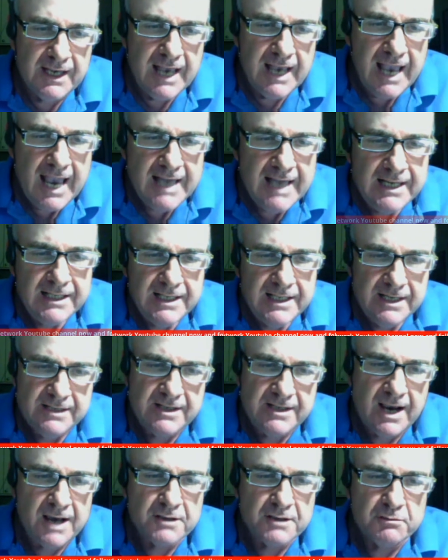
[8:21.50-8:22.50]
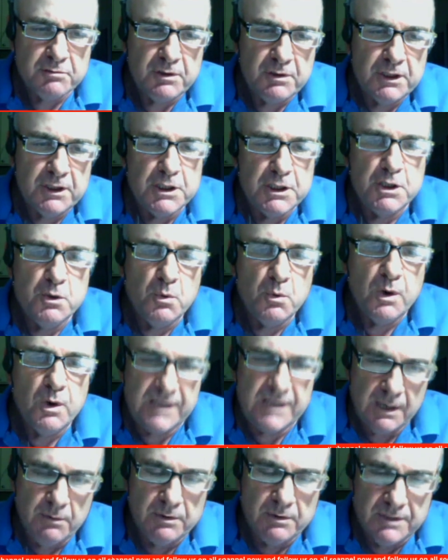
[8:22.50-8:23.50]
any of these guys really knew what they
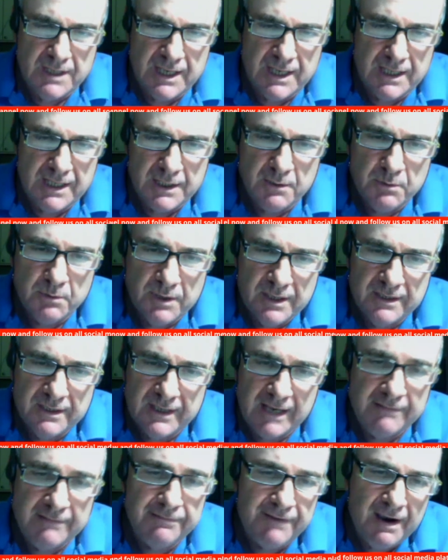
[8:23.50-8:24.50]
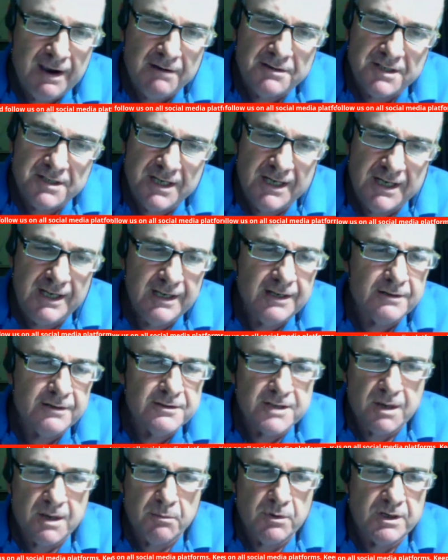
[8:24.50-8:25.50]
were dealing with. And Fauci,
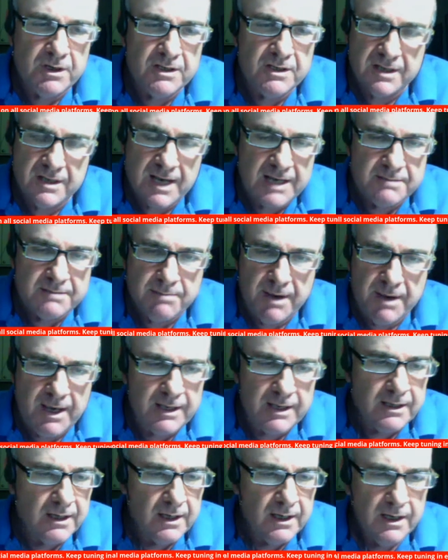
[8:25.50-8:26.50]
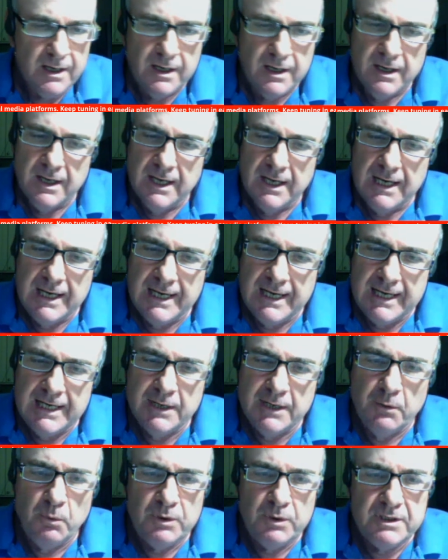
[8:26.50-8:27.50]
someone who's a nice man.
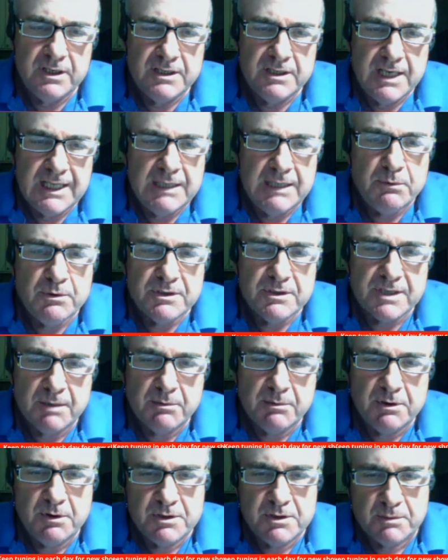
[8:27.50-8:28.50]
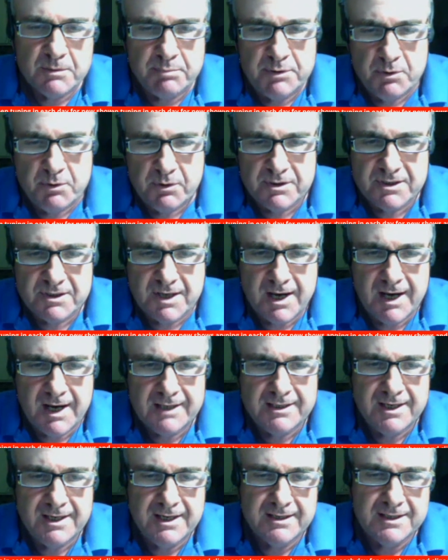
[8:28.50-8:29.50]
When you're dealing with someone who's a pure
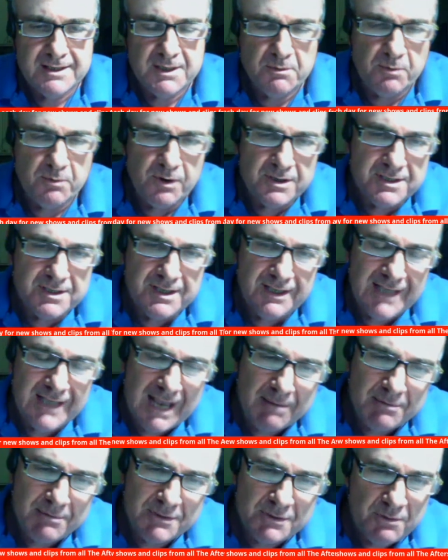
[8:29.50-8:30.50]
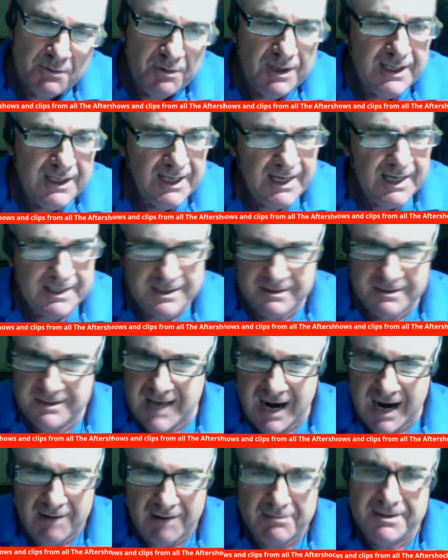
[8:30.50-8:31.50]
scientist, he works in a laboratory, he gets his
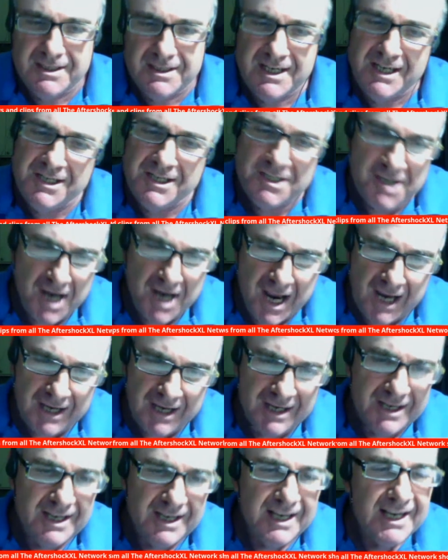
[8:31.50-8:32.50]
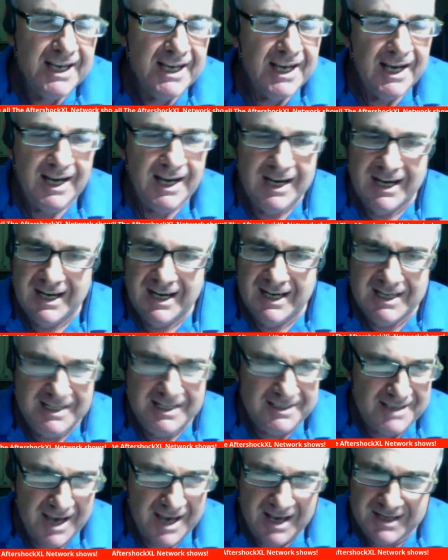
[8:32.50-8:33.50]
guaranteed check, he's
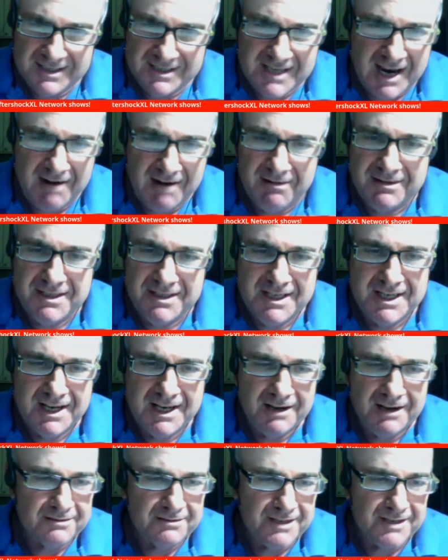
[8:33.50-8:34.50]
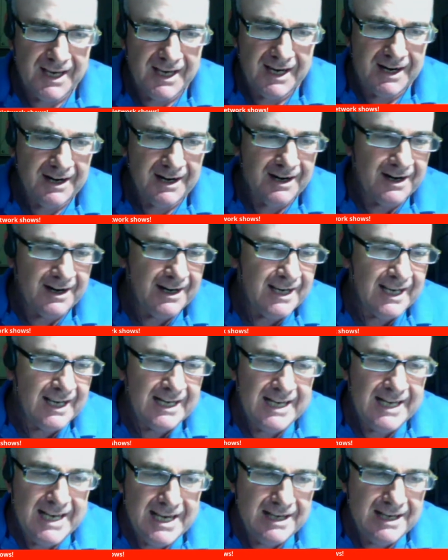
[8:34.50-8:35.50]
got his guaranteed health care, and
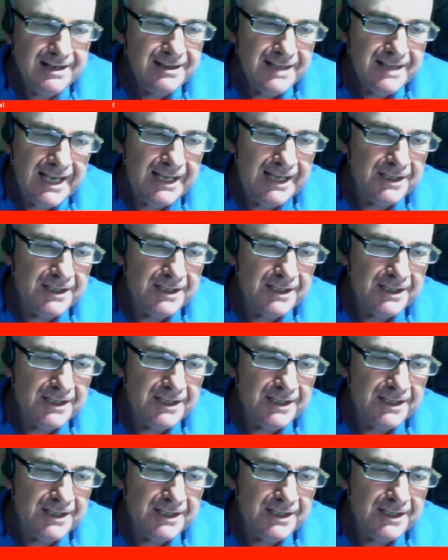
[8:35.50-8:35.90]
he can think in a